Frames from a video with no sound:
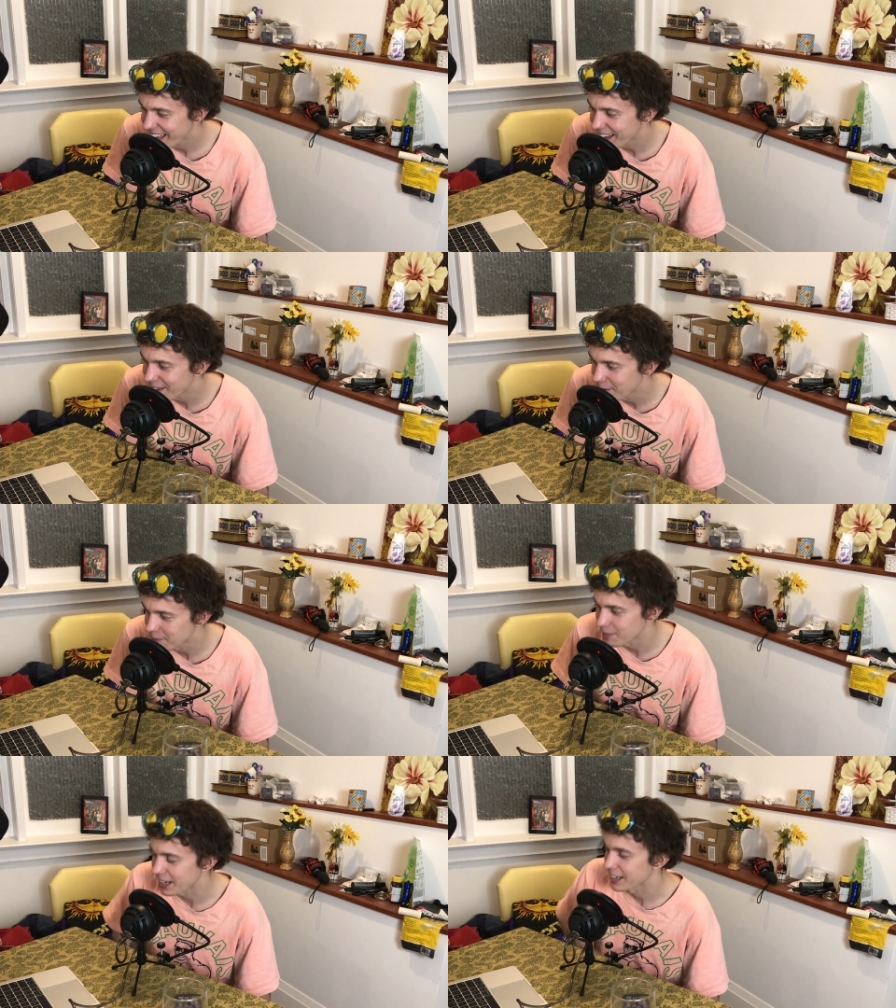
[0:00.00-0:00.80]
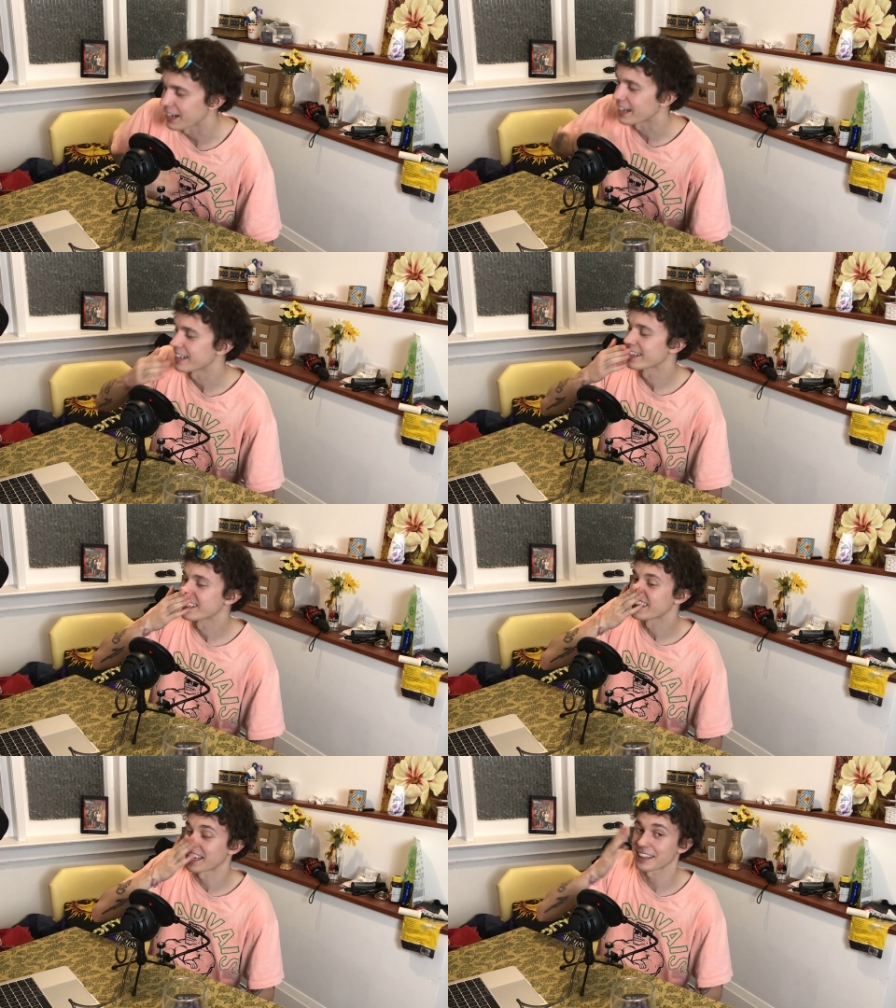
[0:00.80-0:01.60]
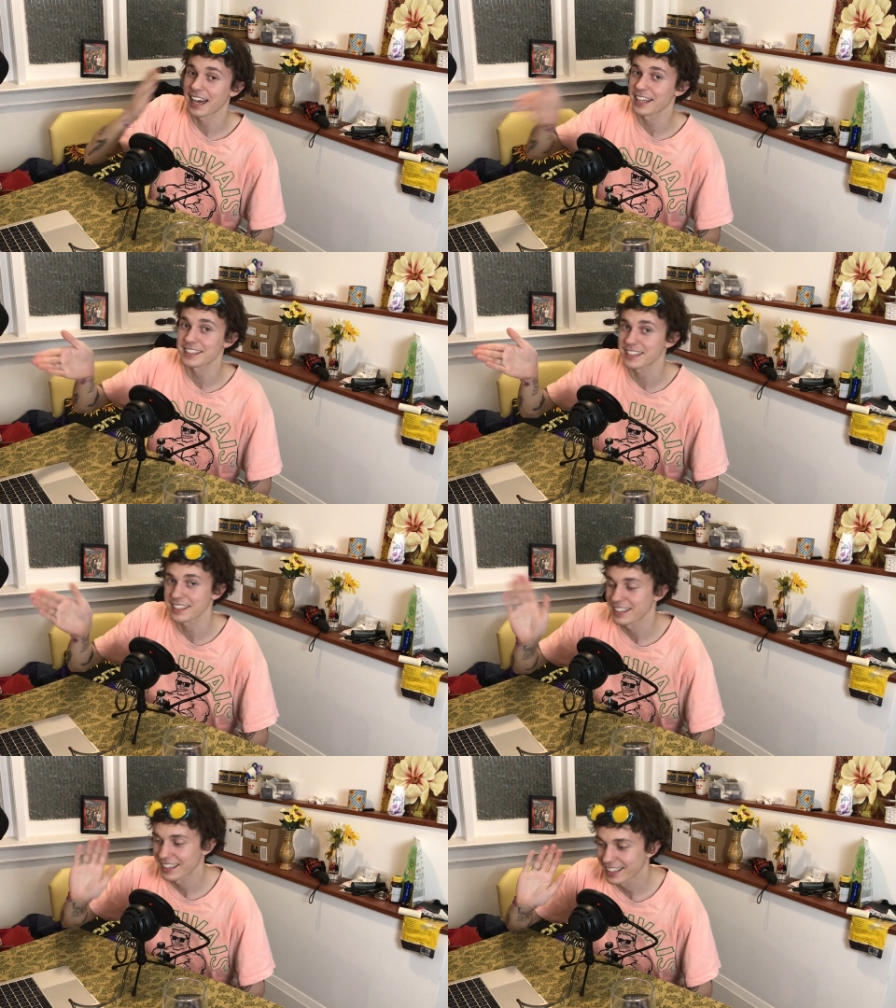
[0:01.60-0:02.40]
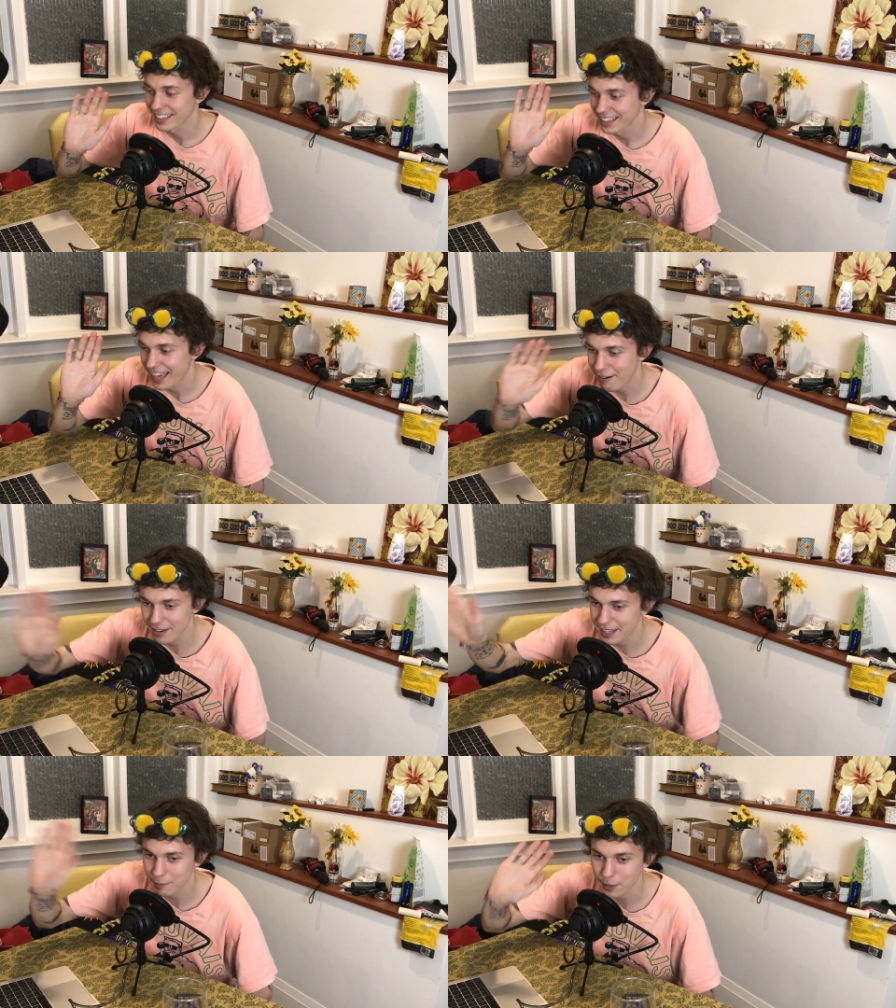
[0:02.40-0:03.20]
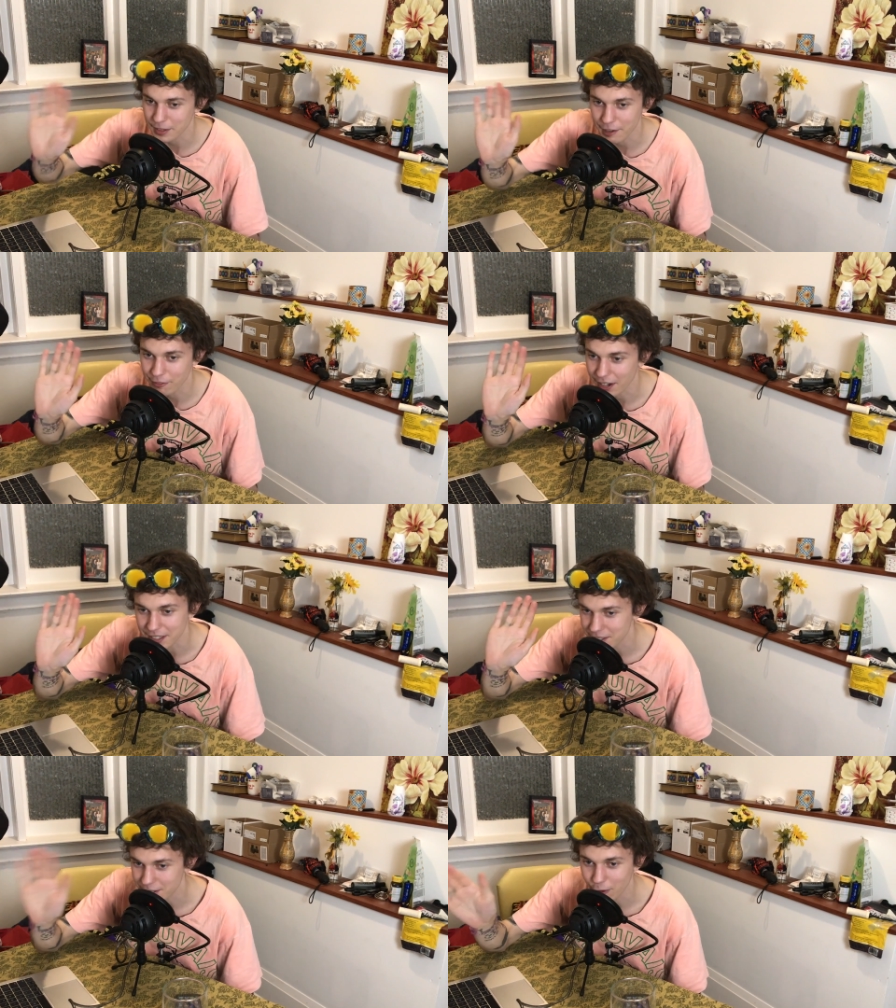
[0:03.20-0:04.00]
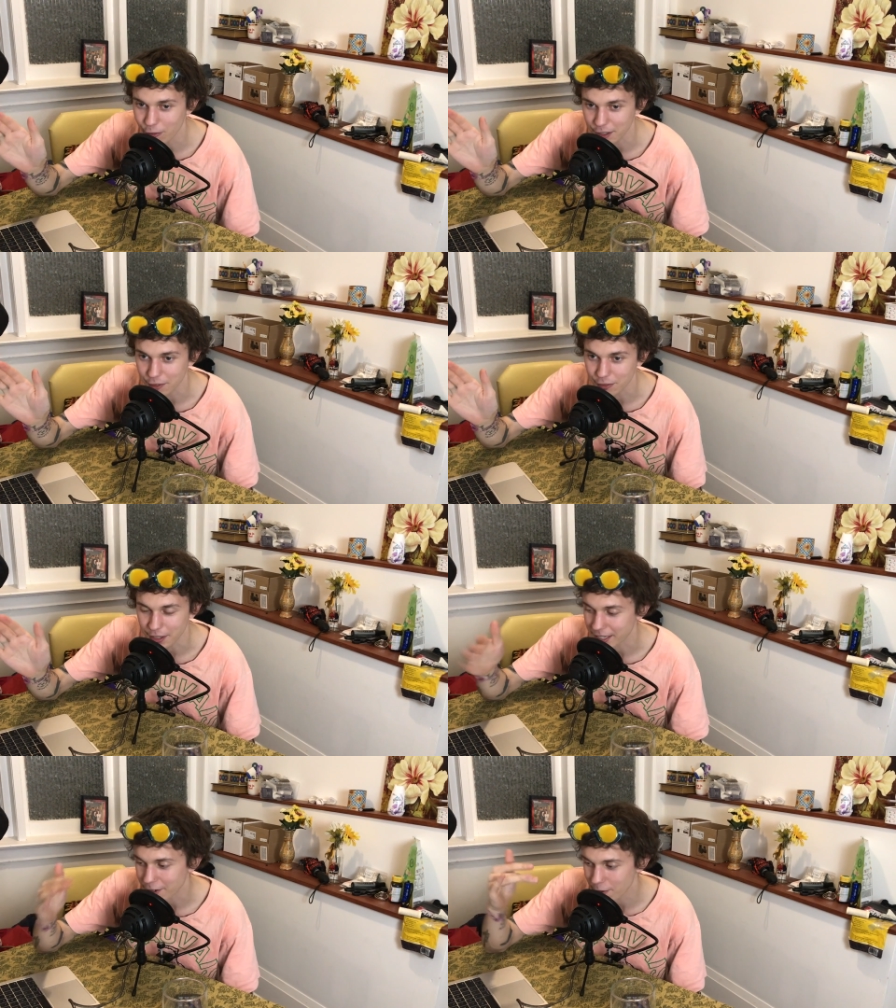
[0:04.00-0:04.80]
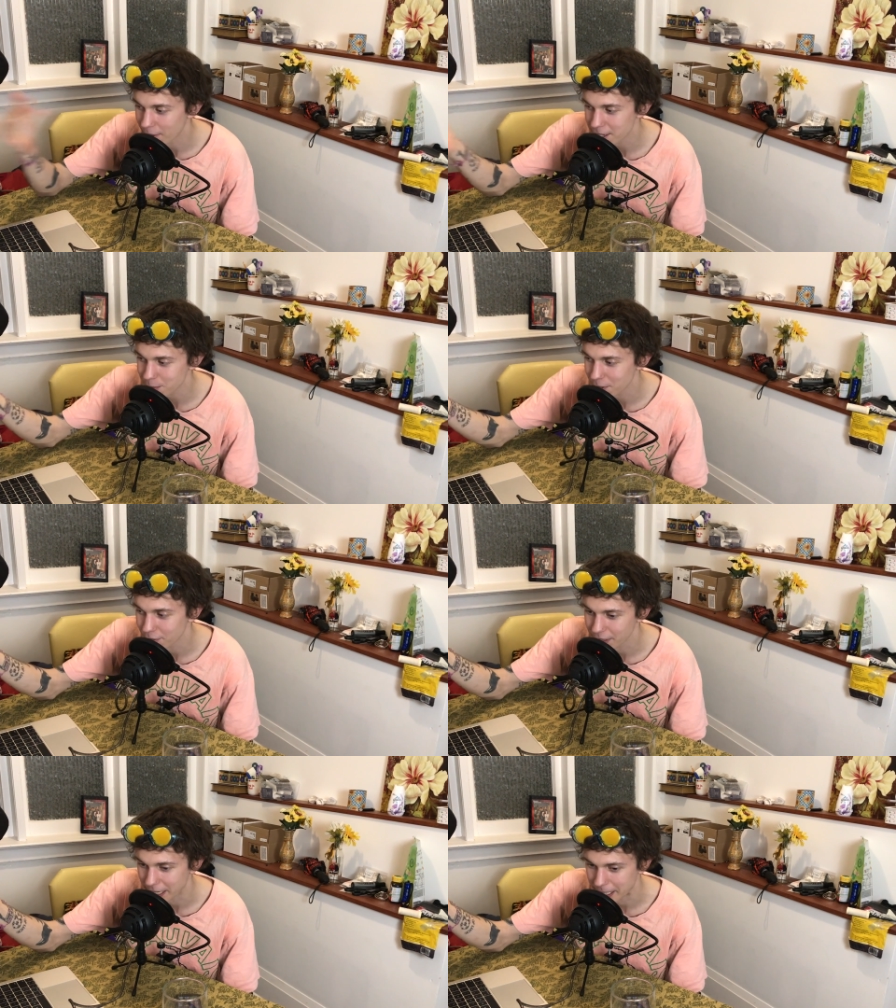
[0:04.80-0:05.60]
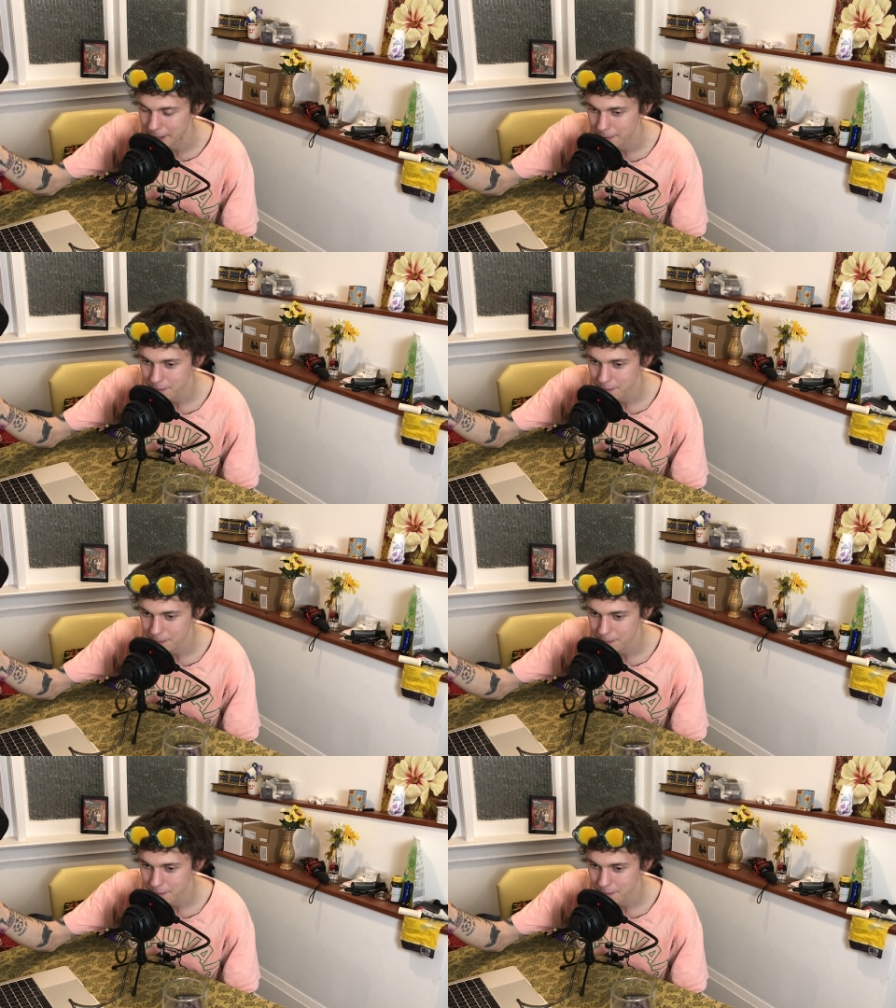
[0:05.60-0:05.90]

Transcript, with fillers: Oh my god, like, that's everything about that Vine is so fucking funny. It reminds me of like